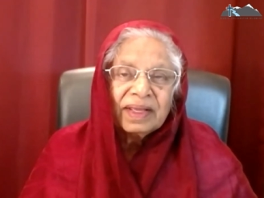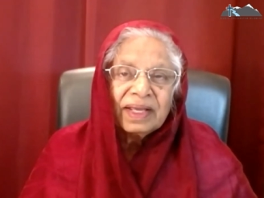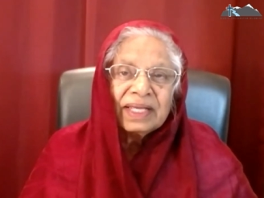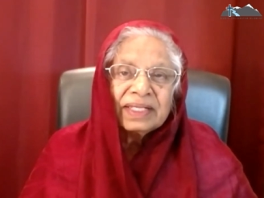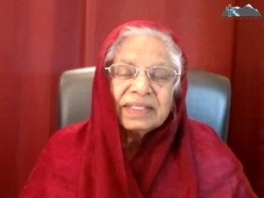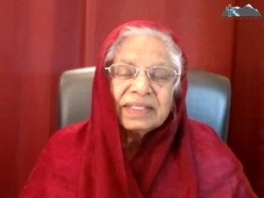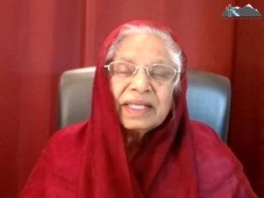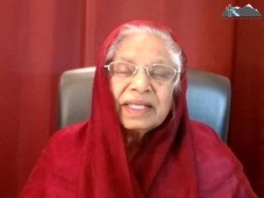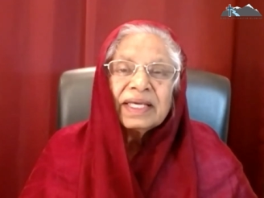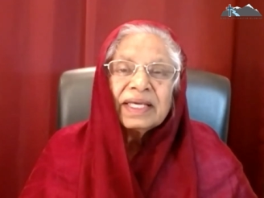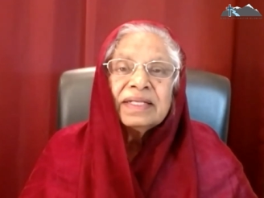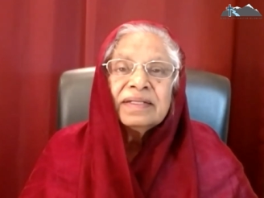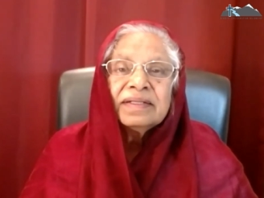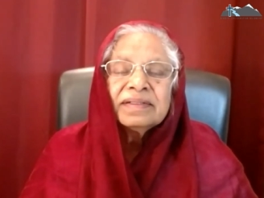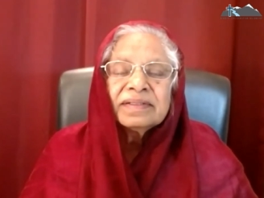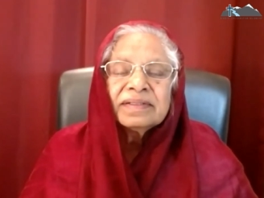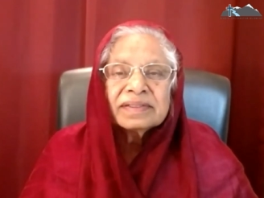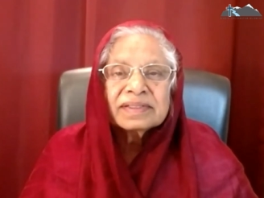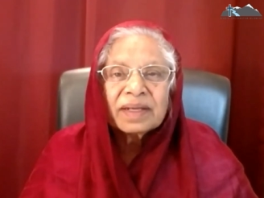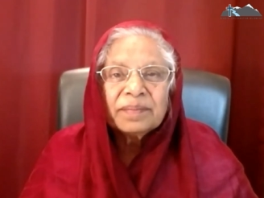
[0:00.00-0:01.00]
And
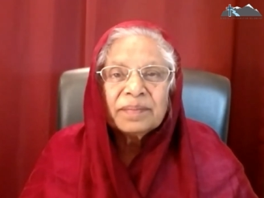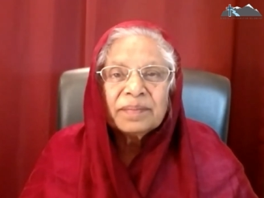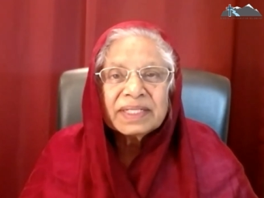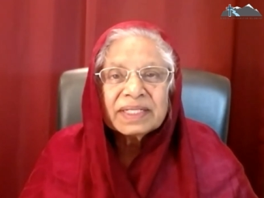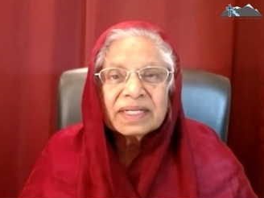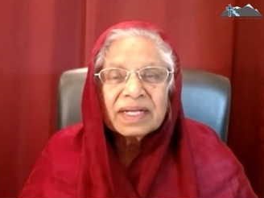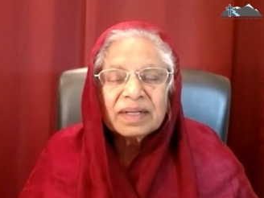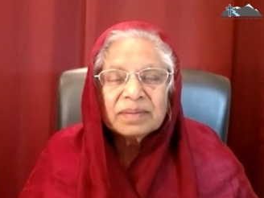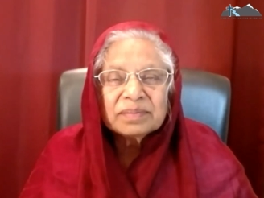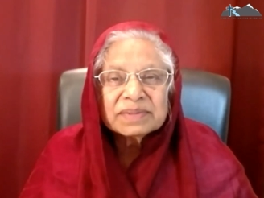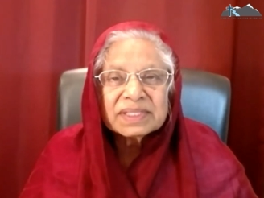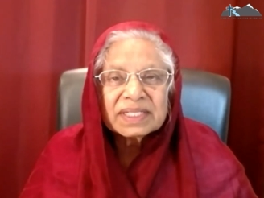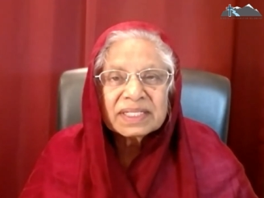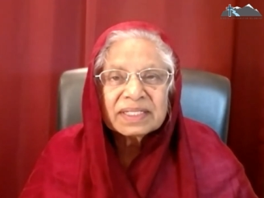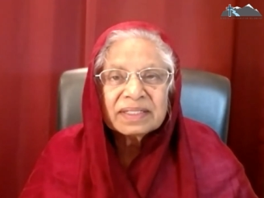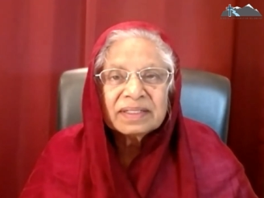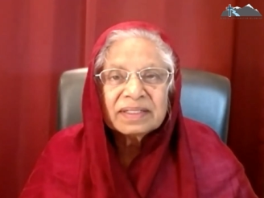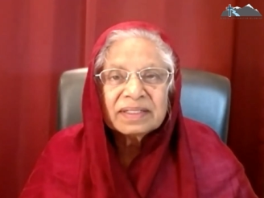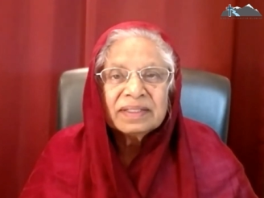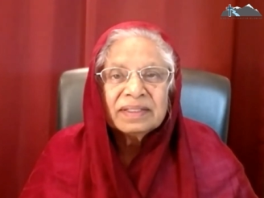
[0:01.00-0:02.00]
then somebody comes
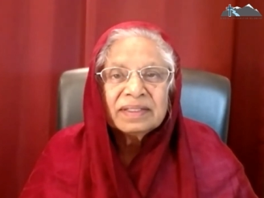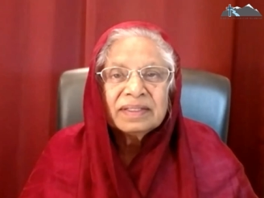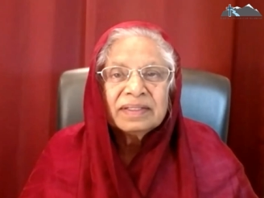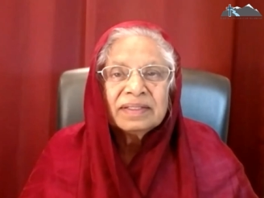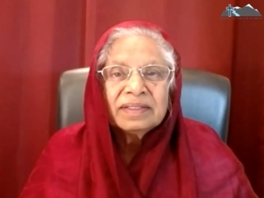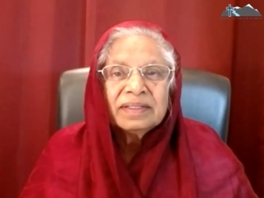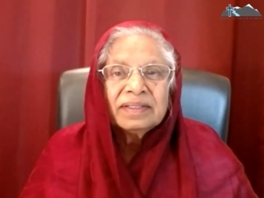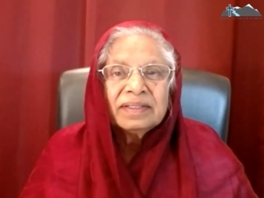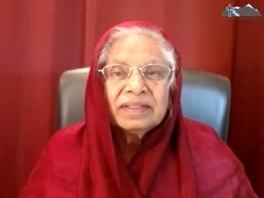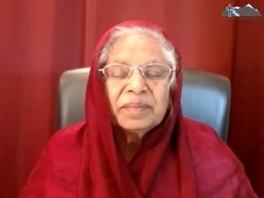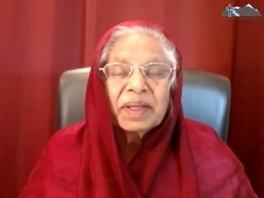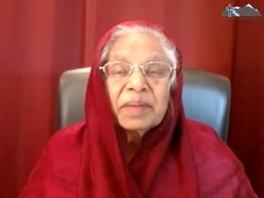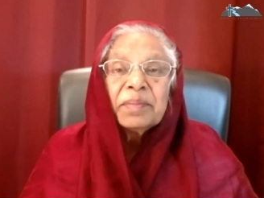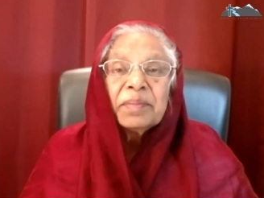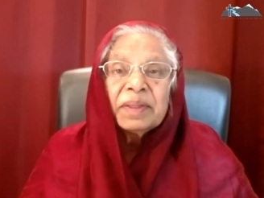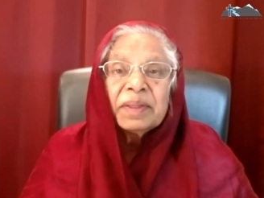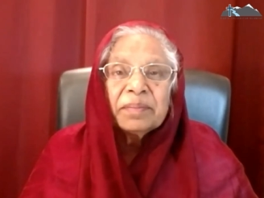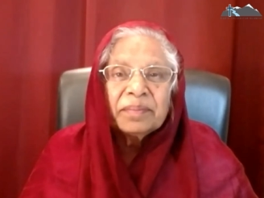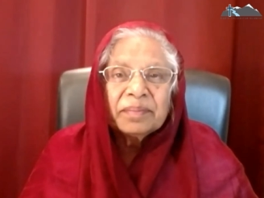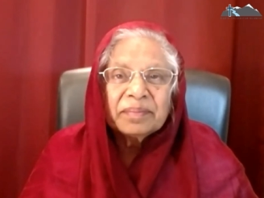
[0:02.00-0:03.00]
and
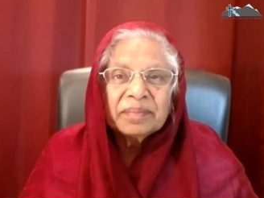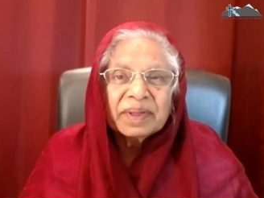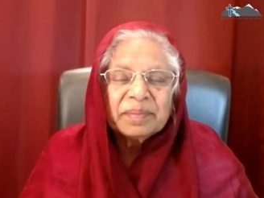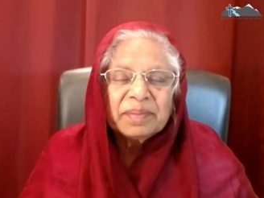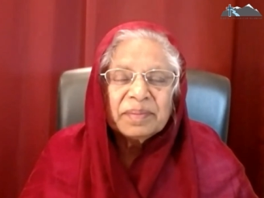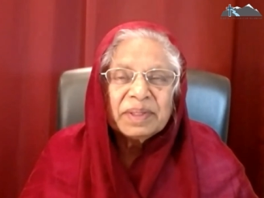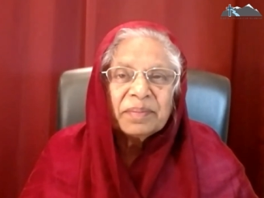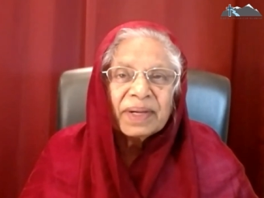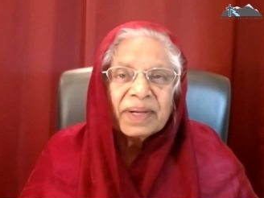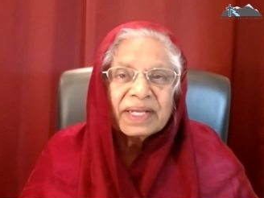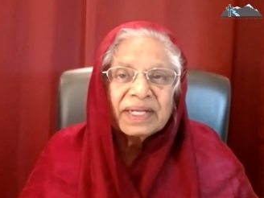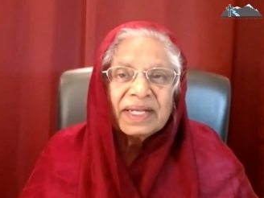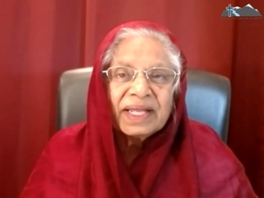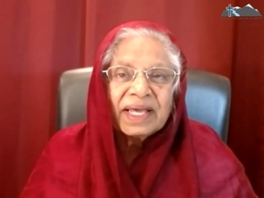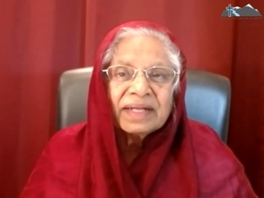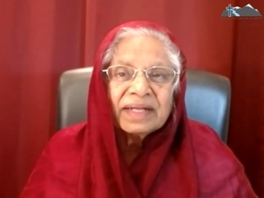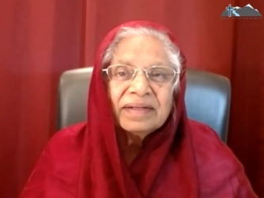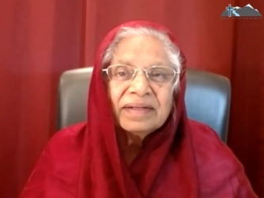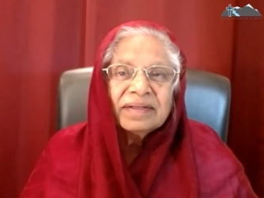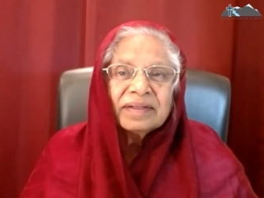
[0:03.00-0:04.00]
may, maybe my
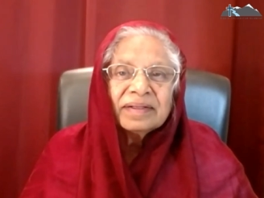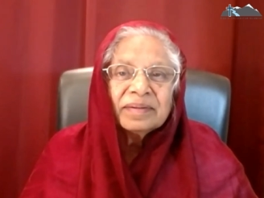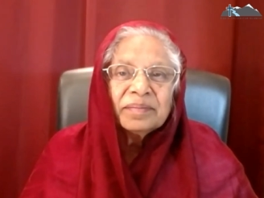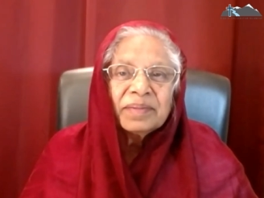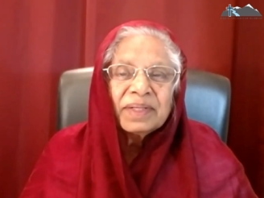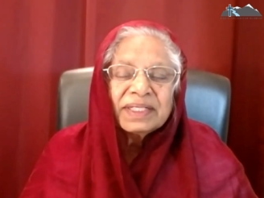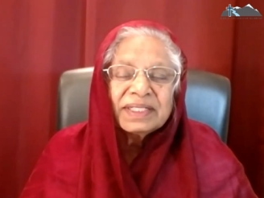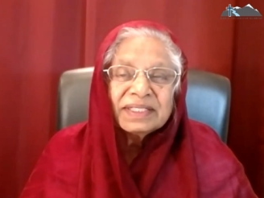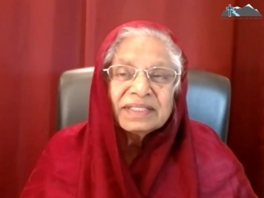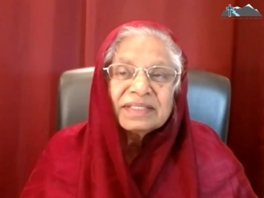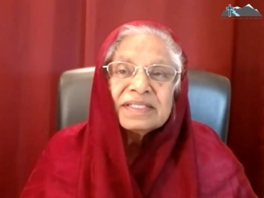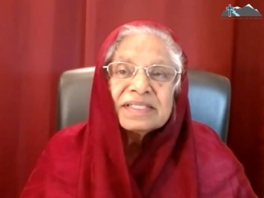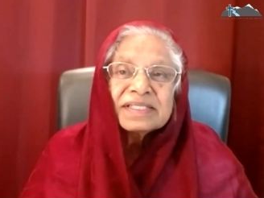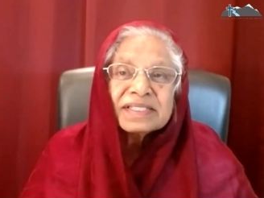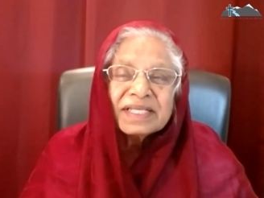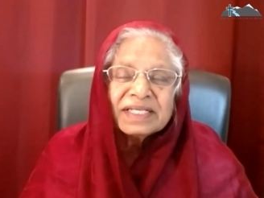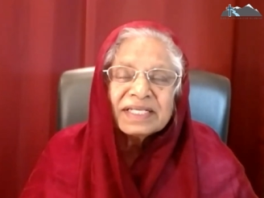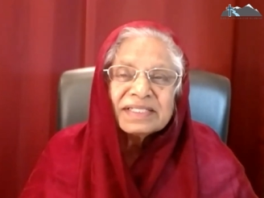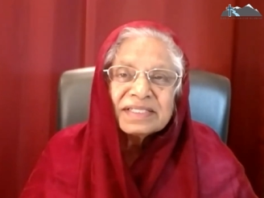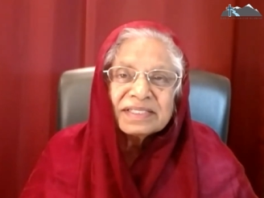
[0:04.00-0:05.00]
dad, but in
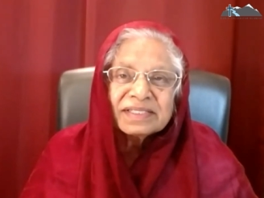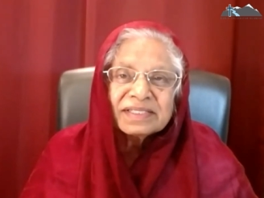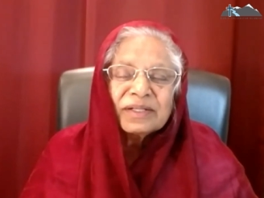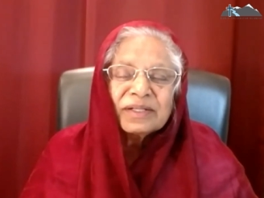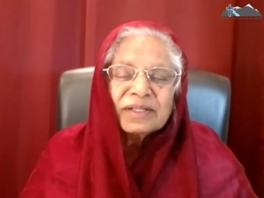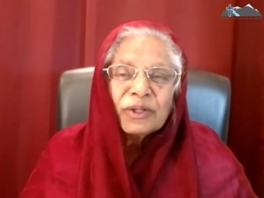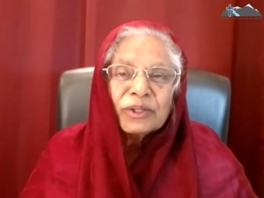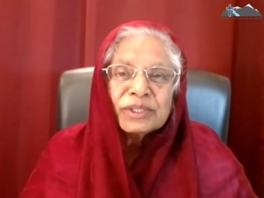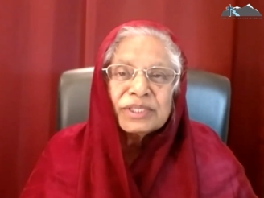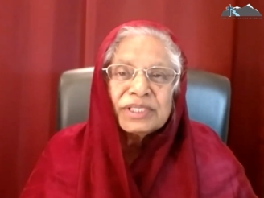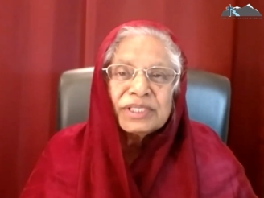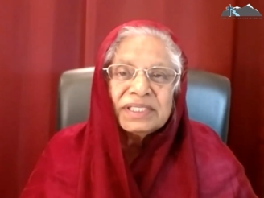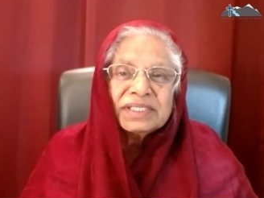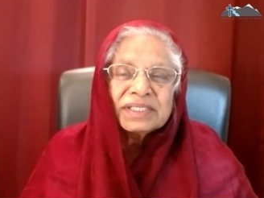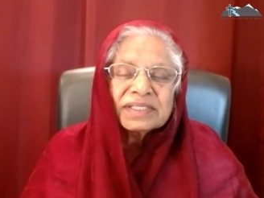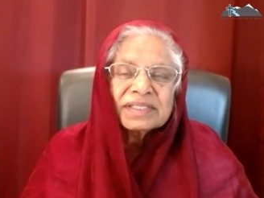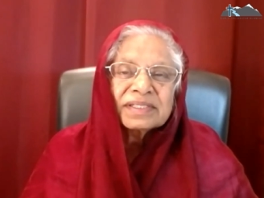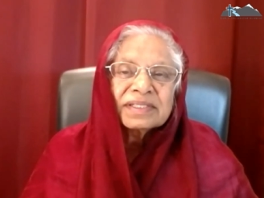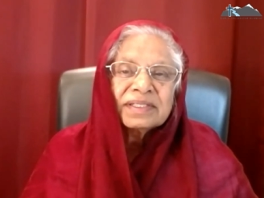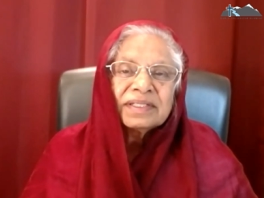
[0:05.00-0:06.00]
this case, it's the Lord
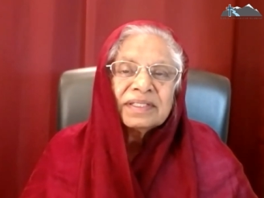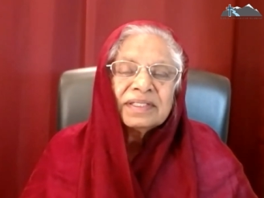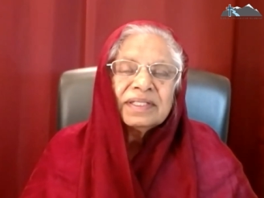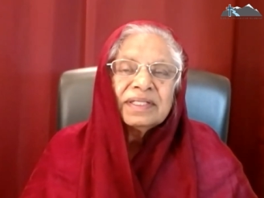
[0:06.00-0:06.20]
Jesus.